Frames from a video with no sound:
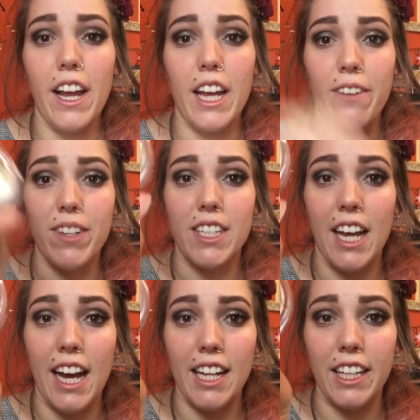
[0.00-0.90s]
a
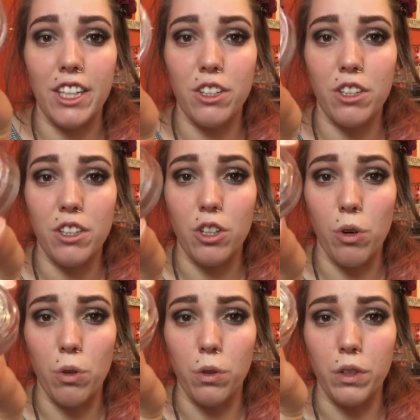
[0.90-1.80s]
metallic
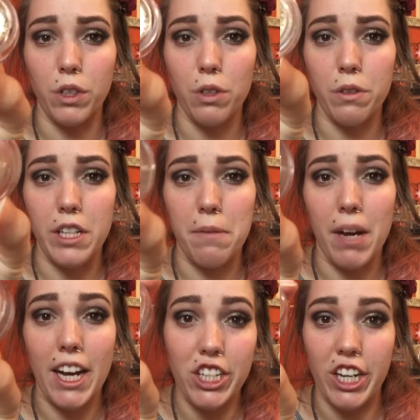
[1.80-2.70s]
gold cream
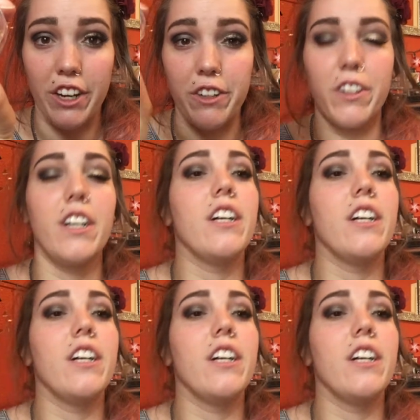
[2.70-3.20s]
eyeshadow,